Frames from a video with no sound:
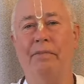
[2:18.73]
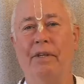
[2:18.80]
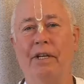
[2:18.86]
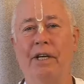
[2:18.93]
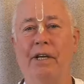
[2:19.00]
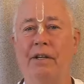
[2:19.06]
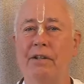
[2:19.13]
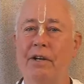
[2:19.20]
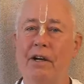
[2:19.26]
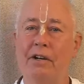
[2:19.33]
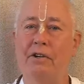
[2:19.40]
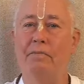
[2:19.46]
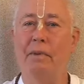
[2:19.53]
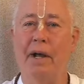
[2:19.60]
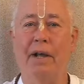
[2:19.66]
he can
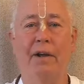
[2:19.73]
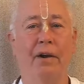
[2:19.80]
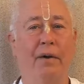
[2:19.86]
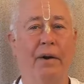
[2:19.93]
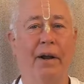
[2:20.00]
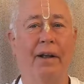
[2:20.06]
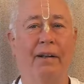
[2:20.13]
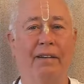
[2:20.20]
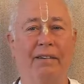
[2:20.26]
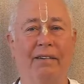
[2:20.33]
touch by hearing,